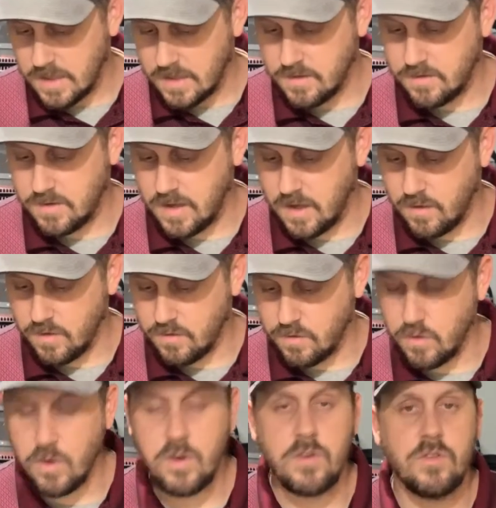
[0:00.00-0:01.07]
see how this
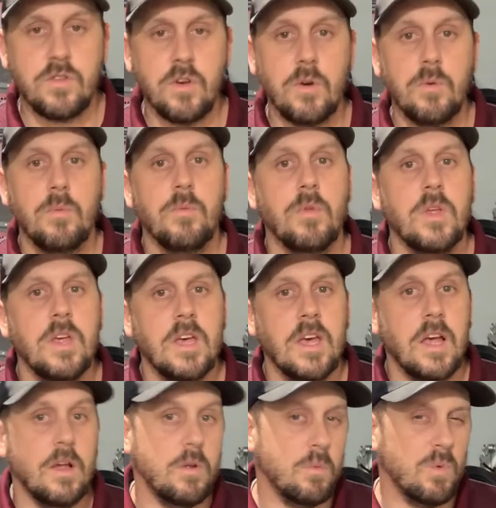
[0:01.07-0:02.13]
looks. So
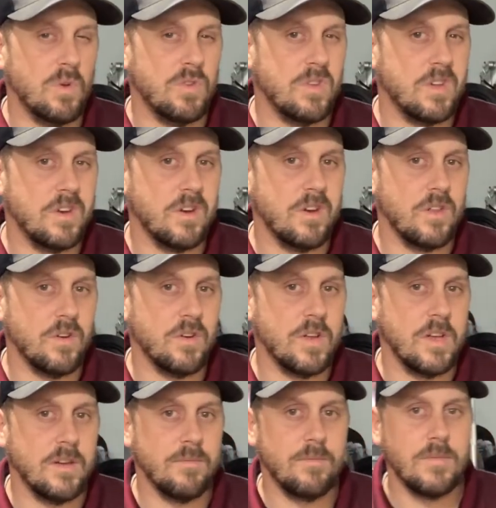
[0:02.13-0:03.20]
we'll see it another
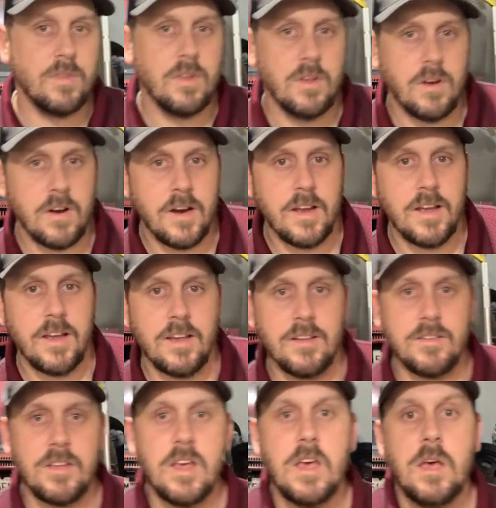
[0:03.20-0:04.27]
date. Alright
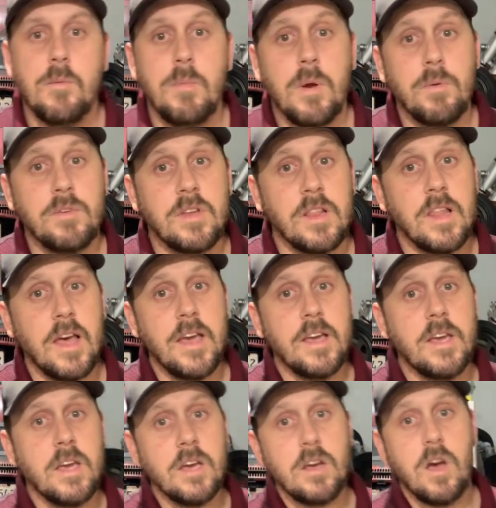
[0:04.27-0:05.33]
guys, remember to
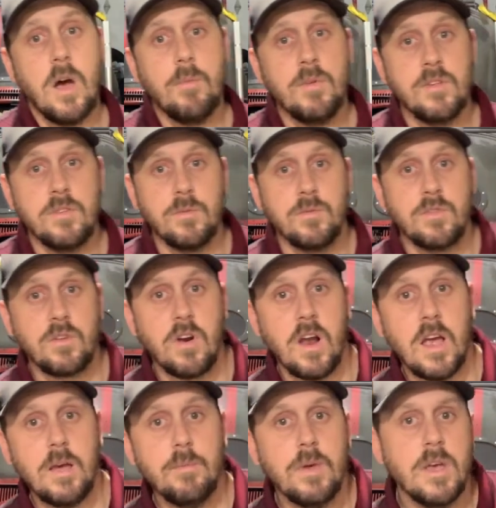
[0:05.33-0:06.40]
like, comment,
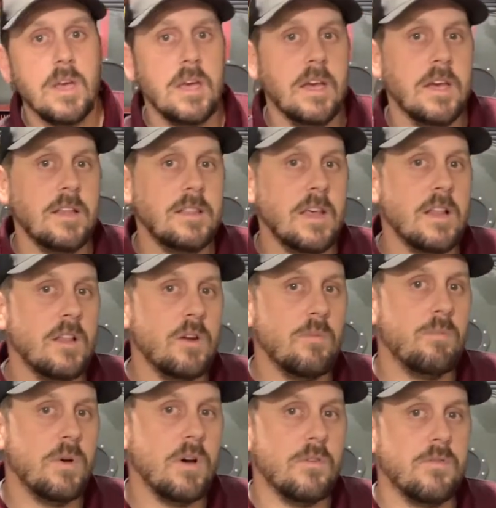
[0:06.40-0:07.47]
subscribe. Hit that little
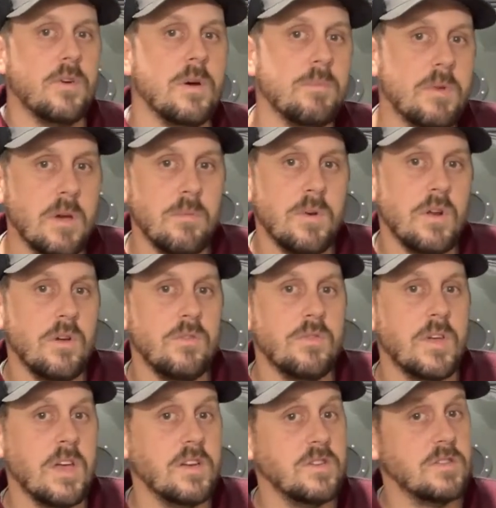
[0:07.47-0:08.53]
bell for upcoming
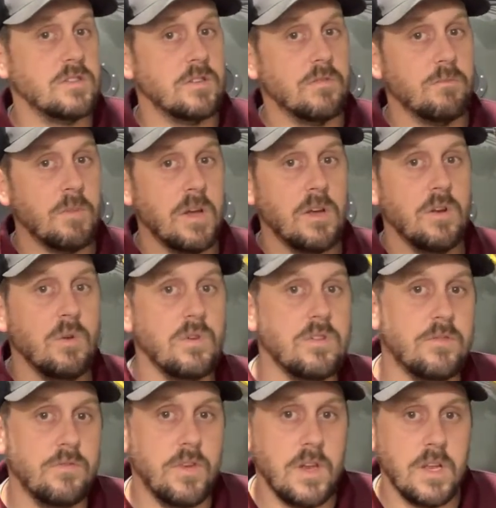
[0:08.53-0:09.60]
notifications of my
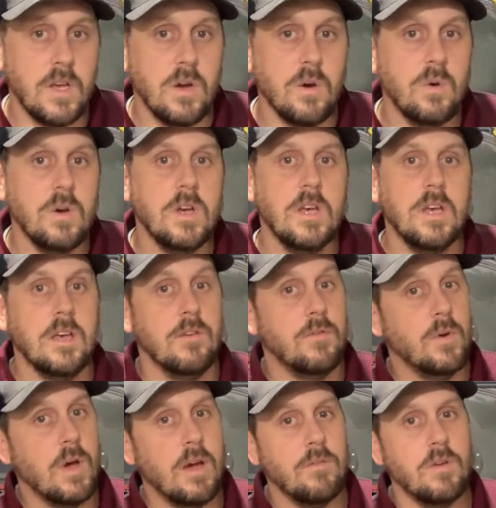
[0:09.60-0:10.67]
newest video. If
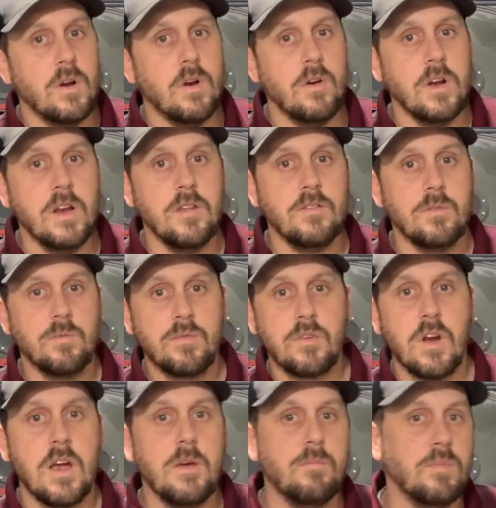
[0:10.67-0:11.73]
you haven't already
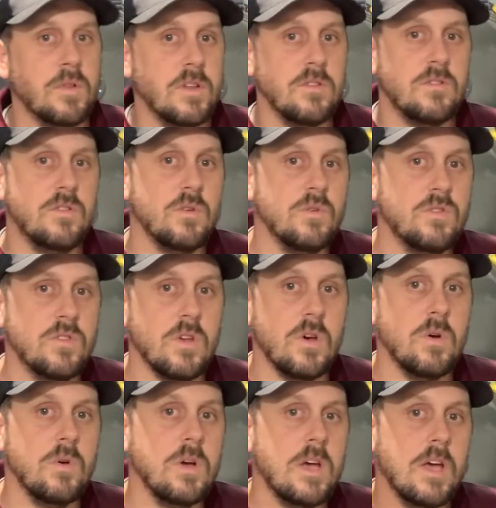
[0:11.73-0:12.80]
subscribed, please do
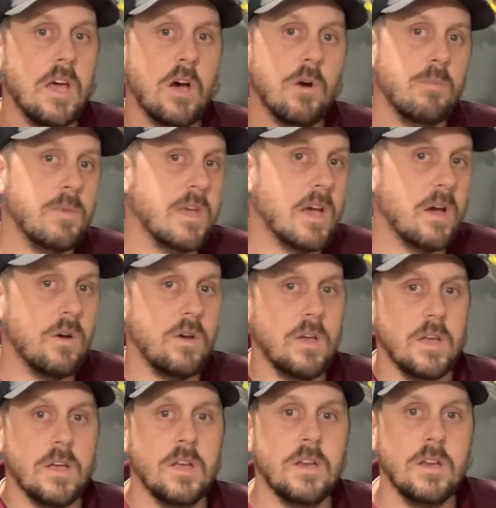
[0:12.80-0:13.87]
so. Help me out
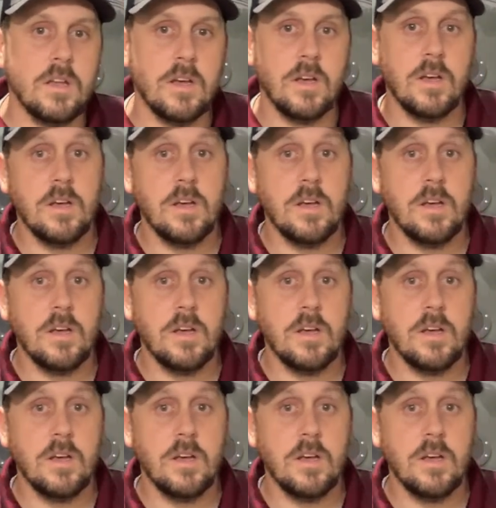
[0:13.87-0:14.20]
and